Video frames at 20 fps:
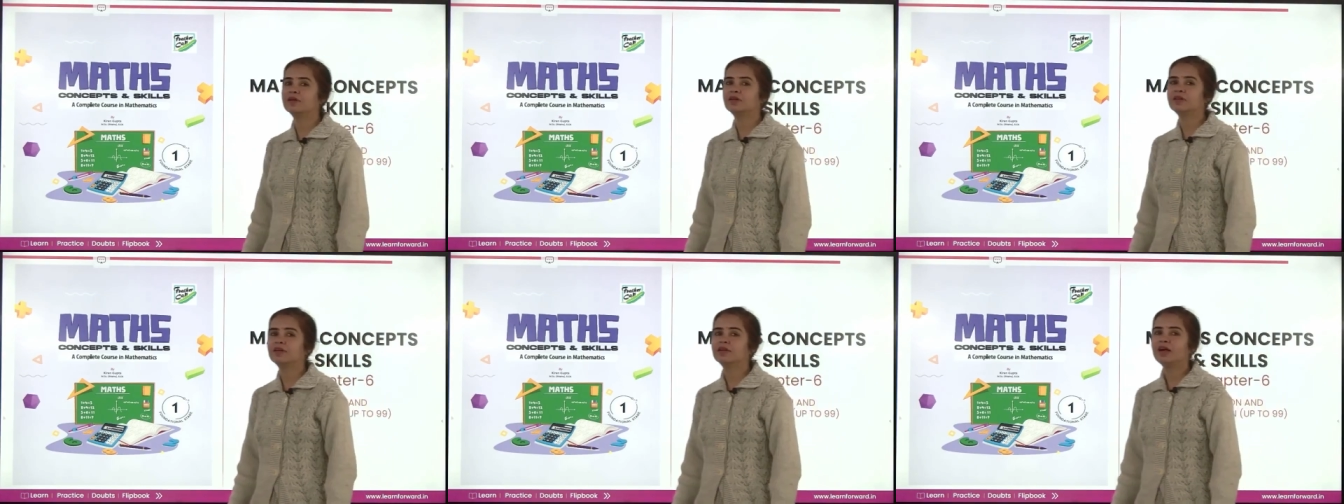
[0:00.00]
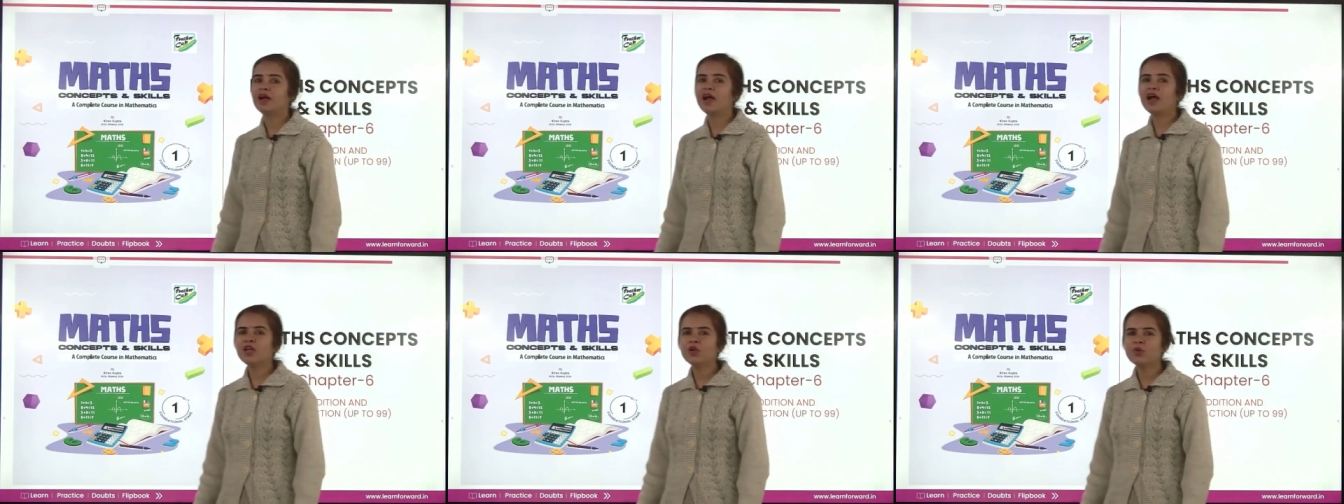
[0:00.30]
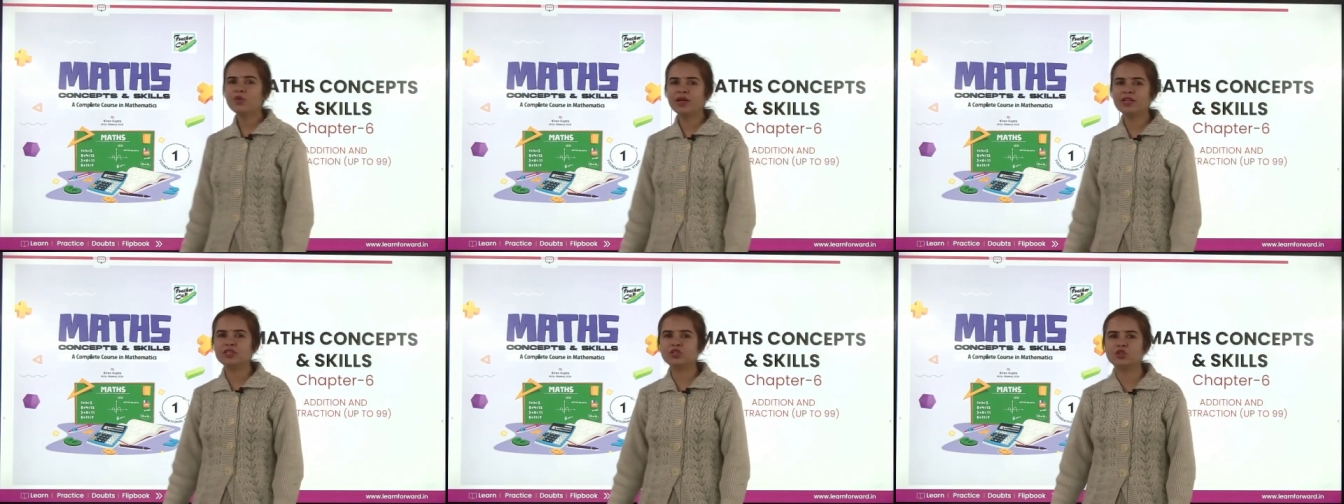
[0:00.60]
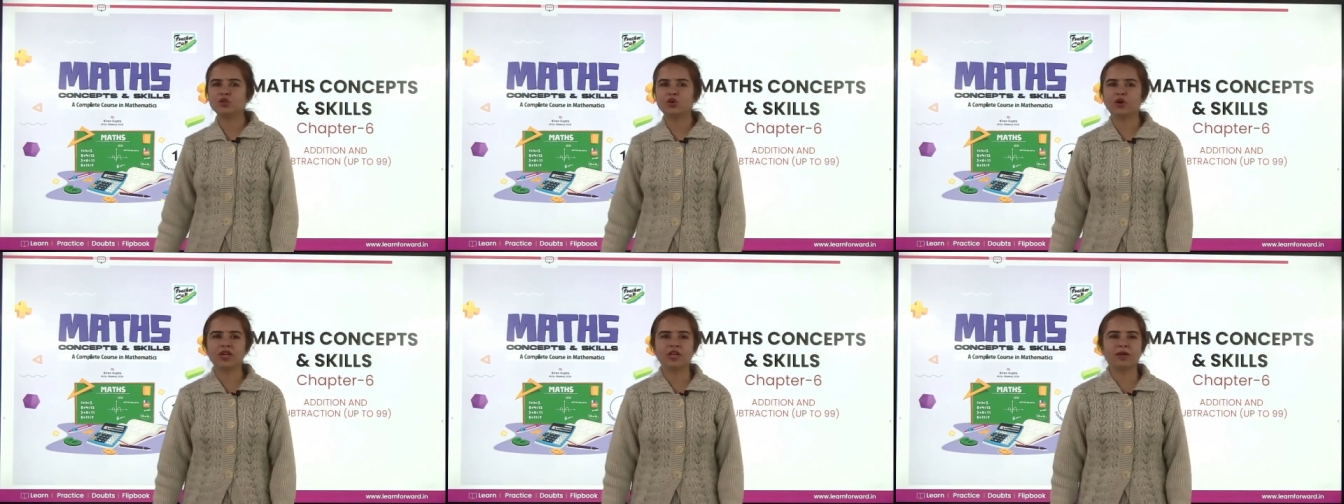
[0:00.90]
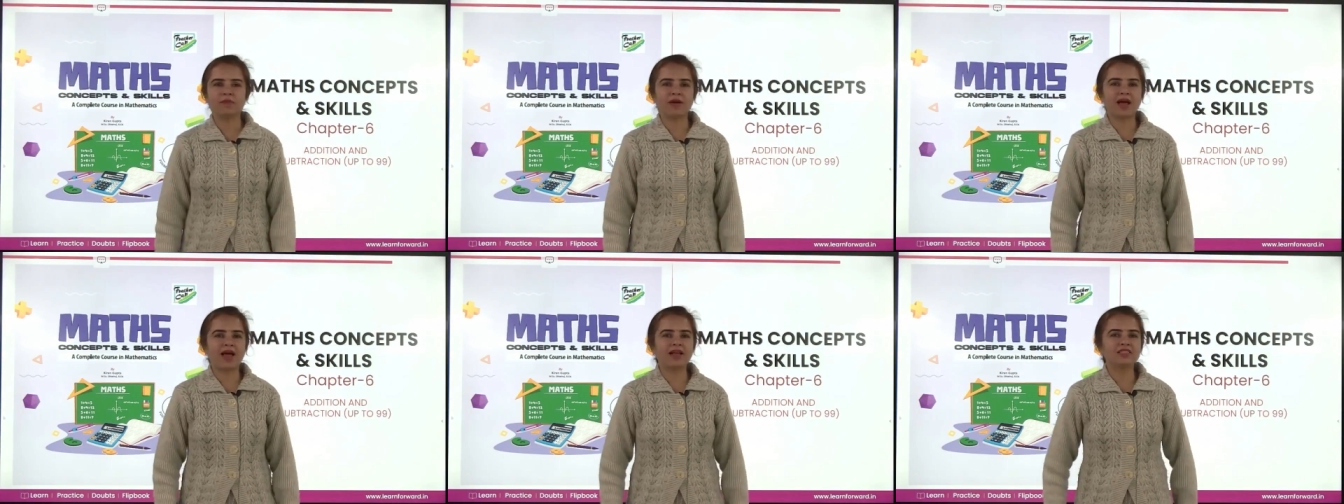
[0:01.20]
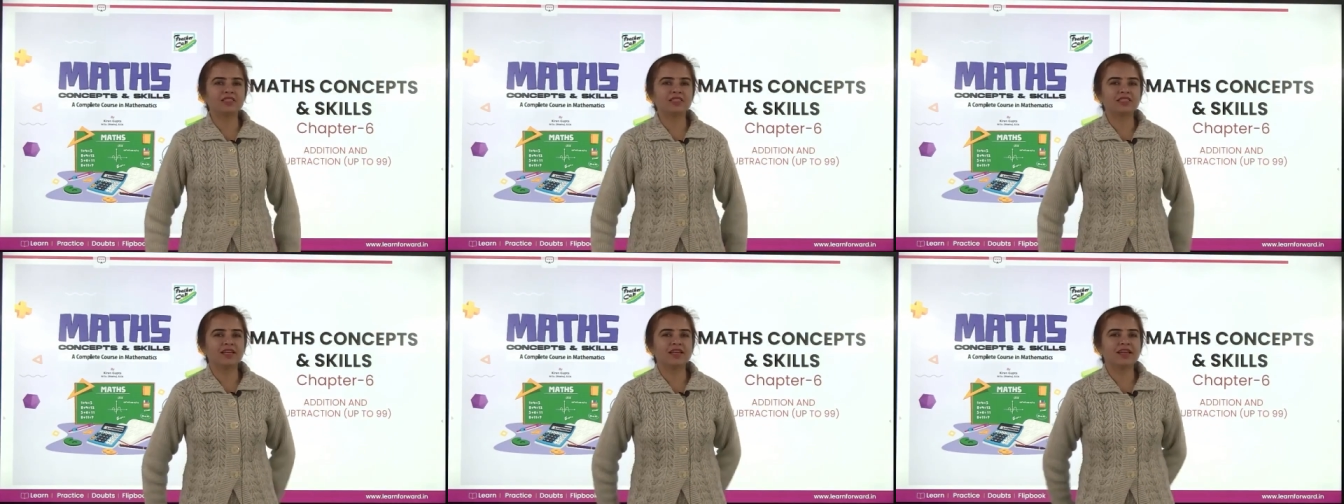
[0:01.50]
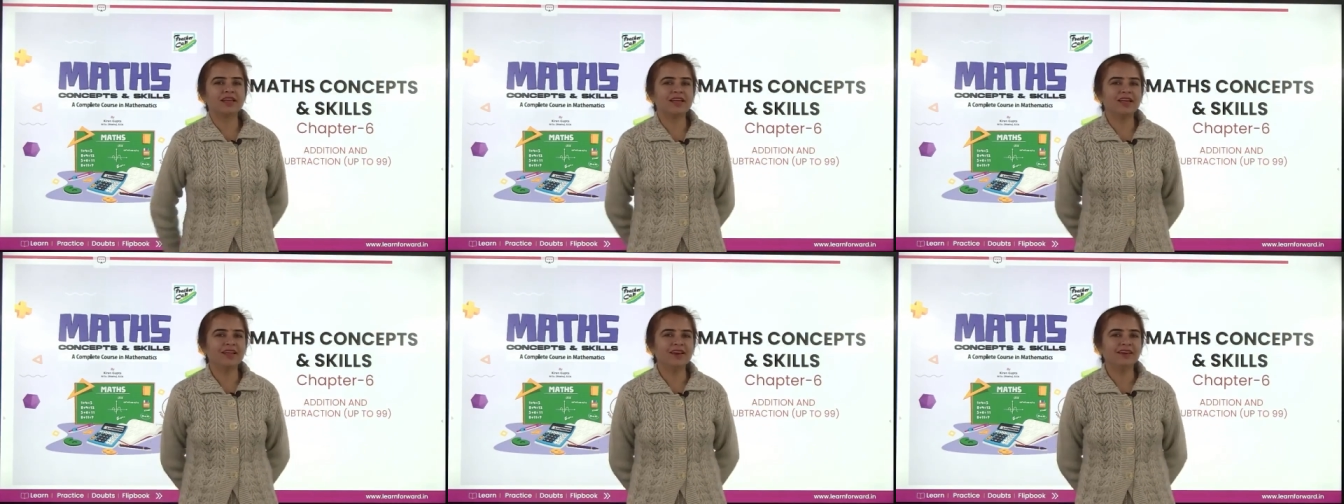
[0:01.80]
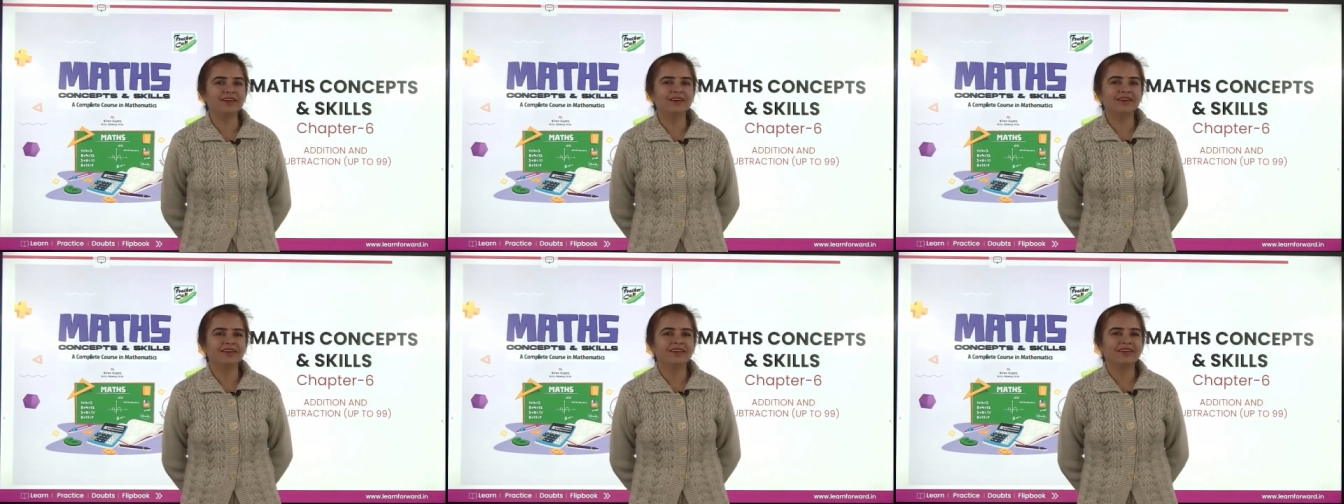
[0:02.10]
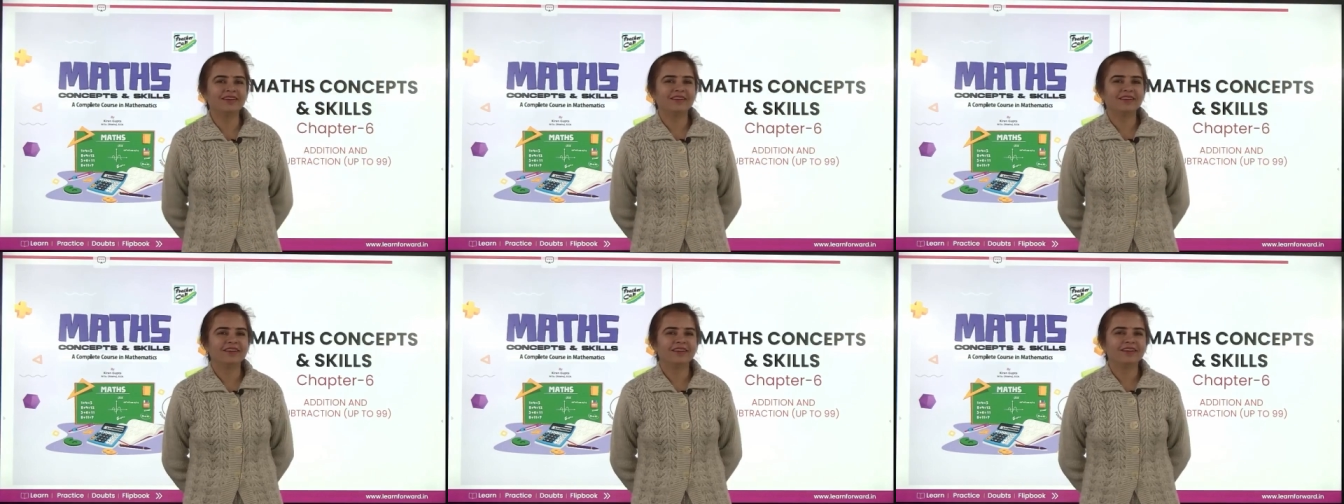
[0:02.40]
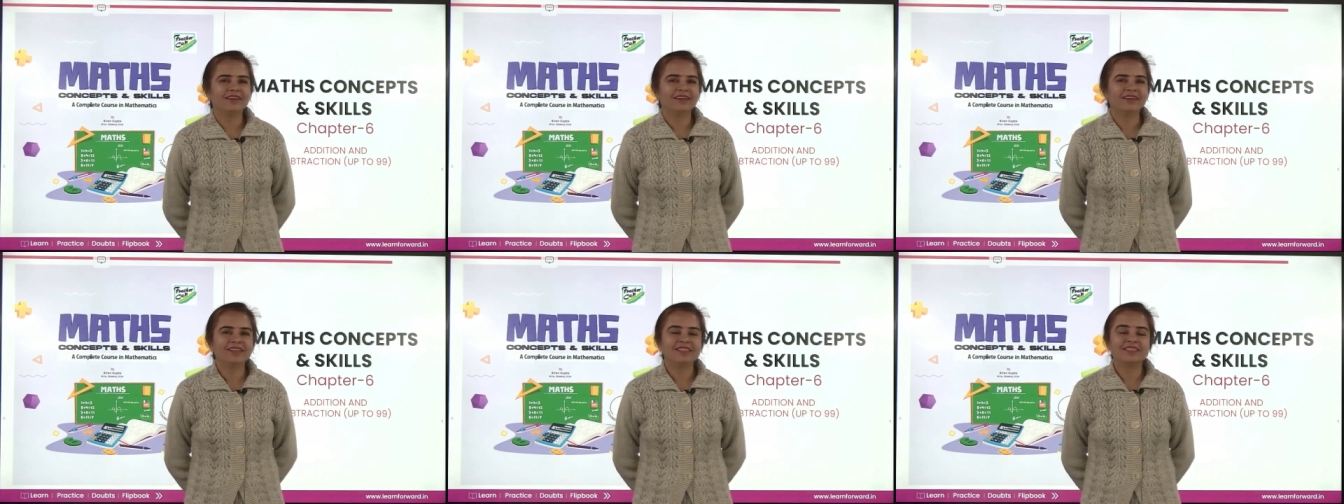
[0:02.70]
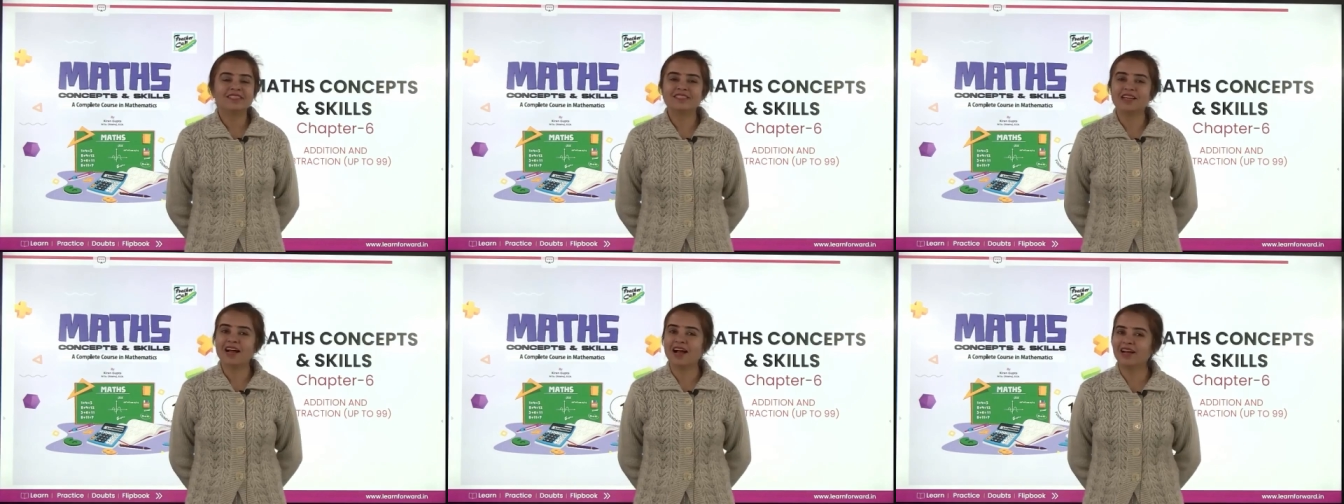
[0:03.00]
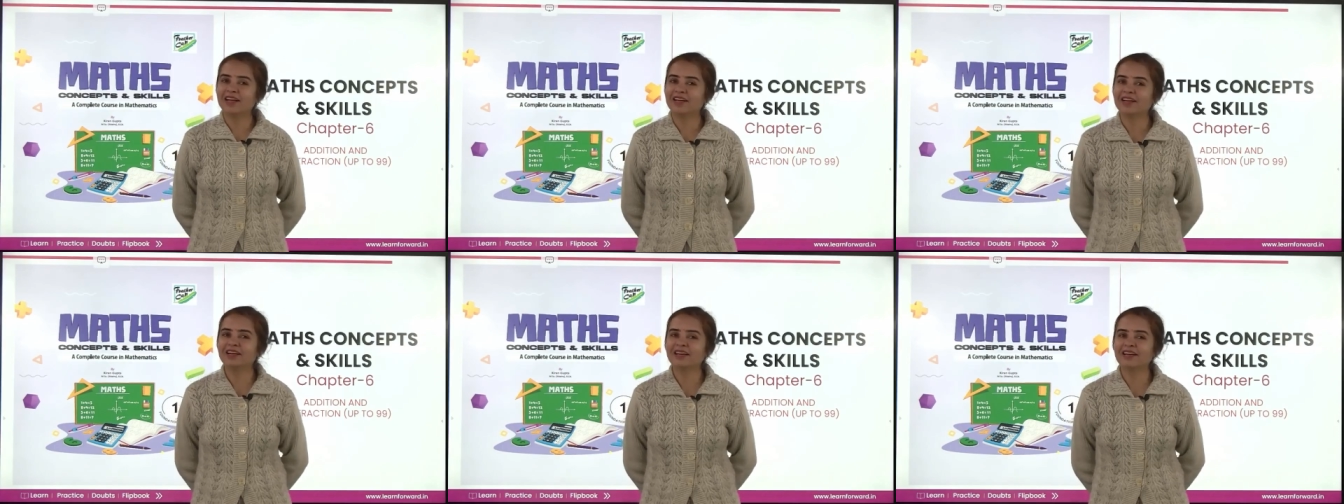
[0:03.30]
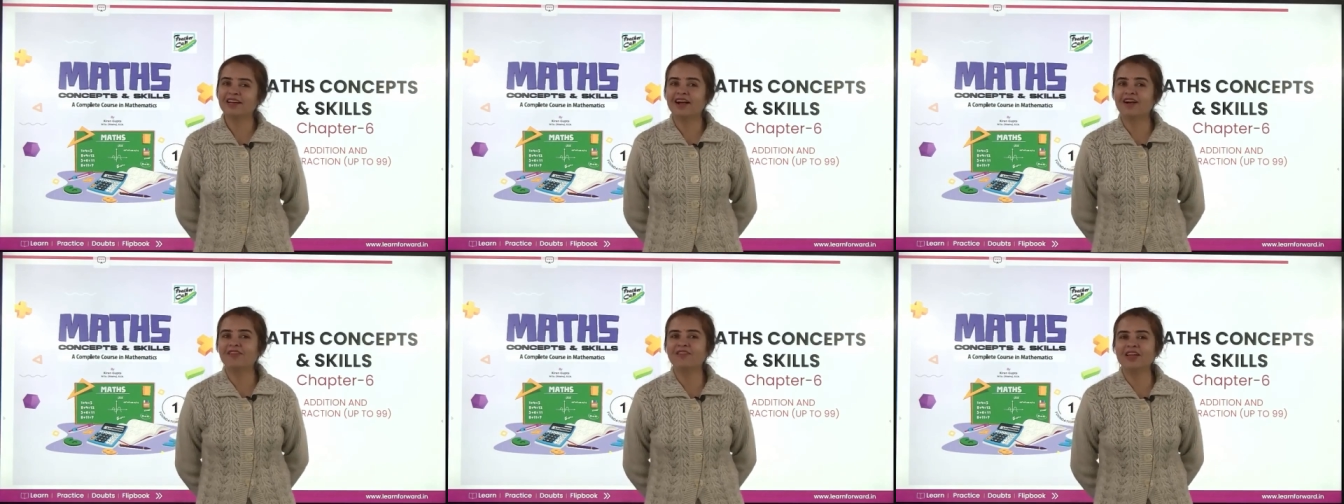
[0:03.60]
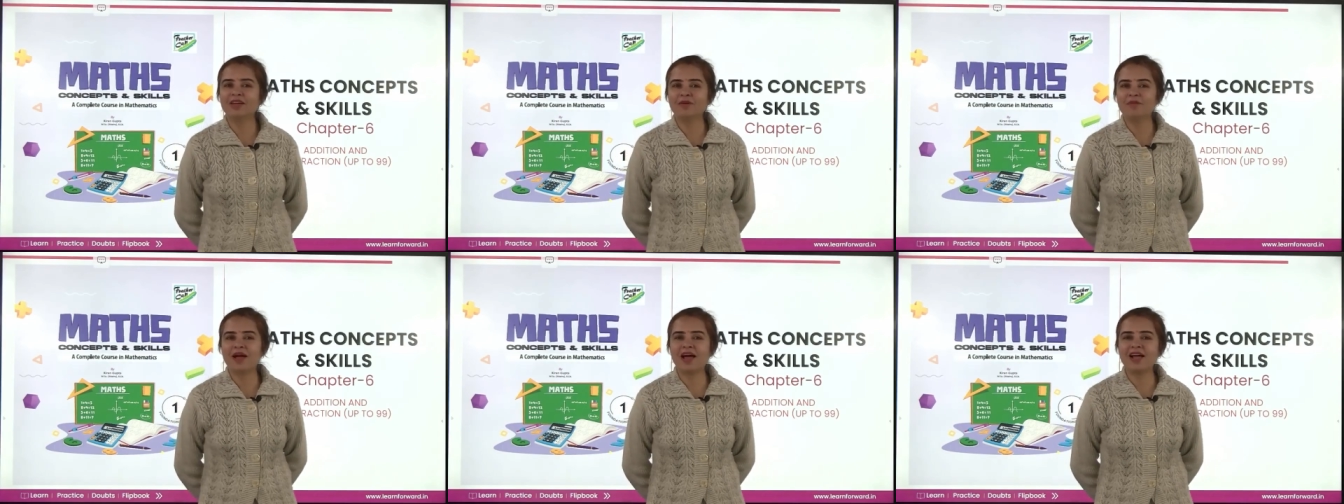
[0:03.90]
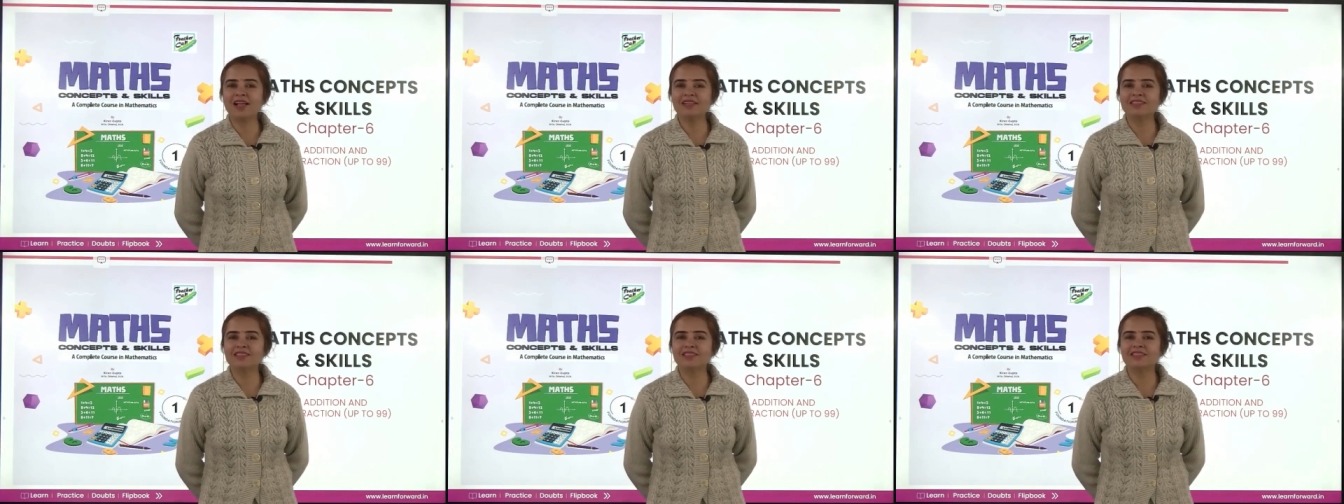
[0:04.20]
Are you enjoying maths here? Started loving maths?